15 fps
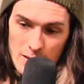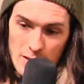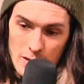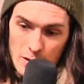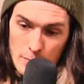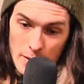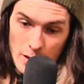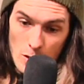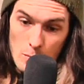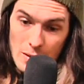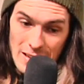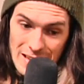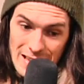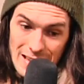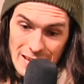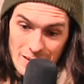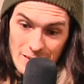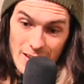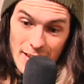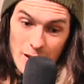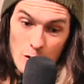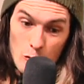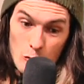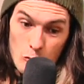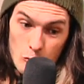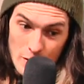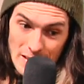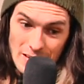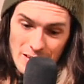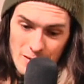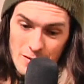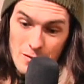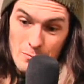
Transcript: and then you're going to be like, oh my God, they're like really